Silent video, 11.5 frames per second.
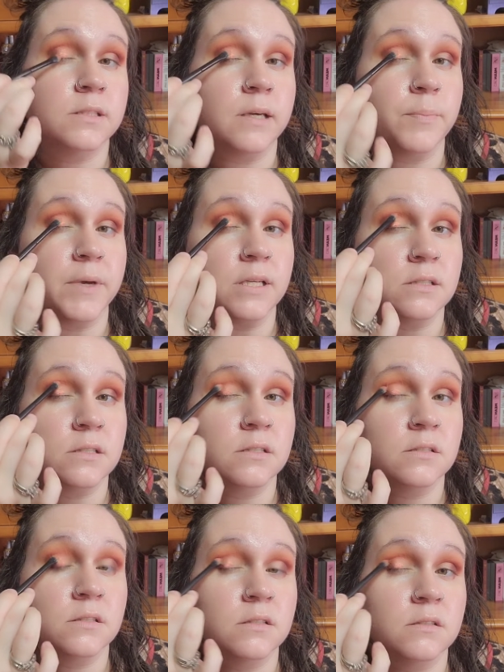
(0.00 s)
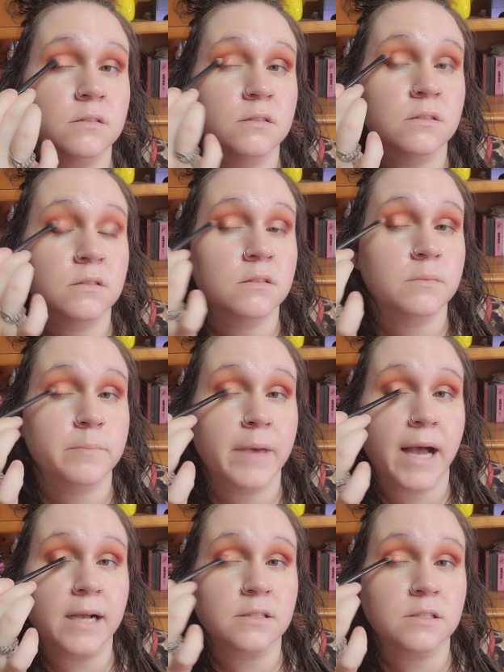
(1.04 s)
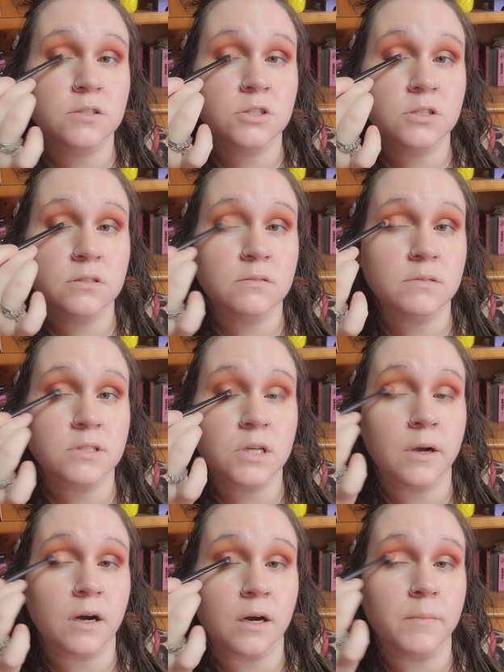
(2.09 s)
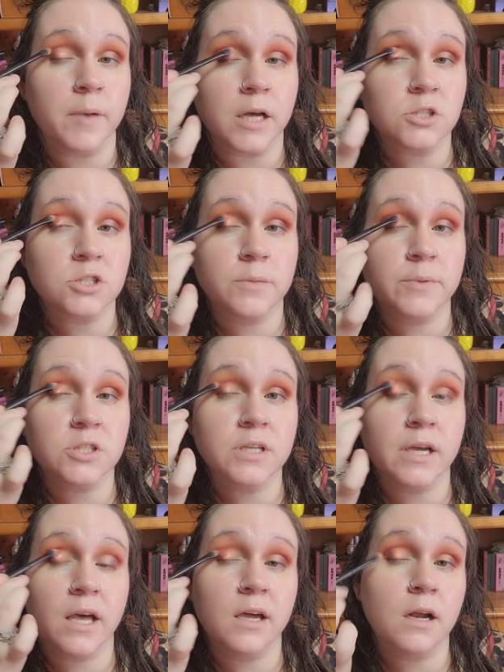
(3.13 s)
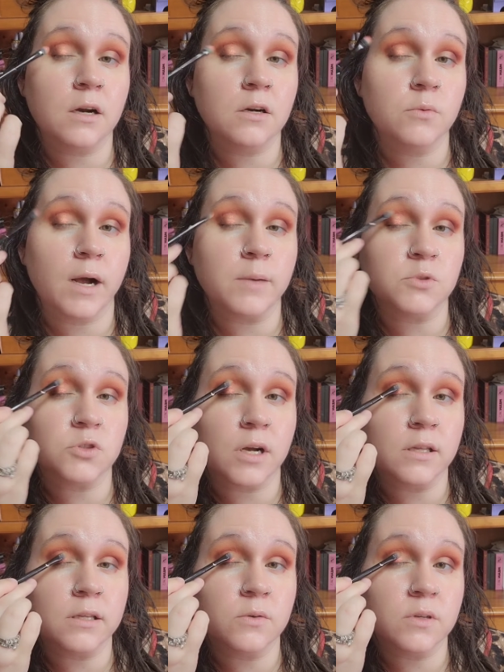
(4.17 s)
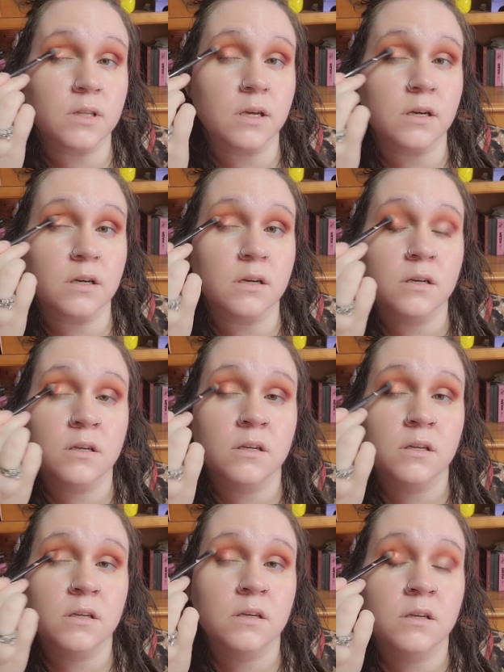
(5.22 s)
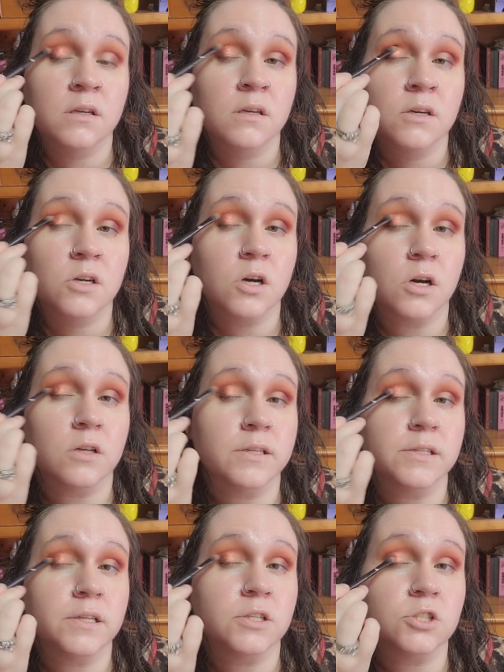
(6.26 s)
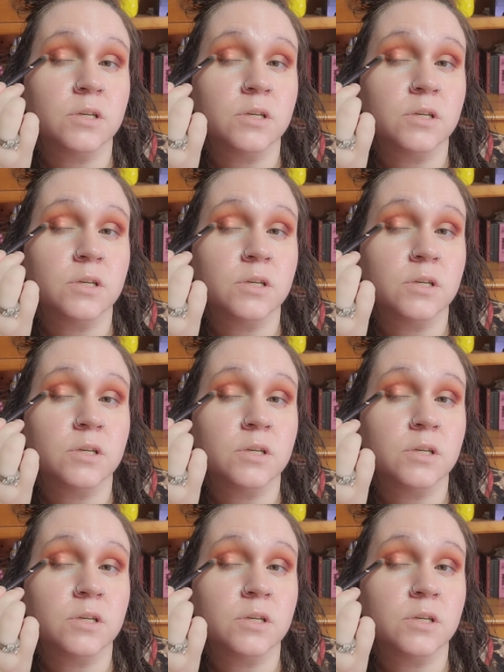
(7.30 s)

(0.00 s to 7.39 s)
deepest matte shimmer shade. I don't know why I'm struggling with like calling it a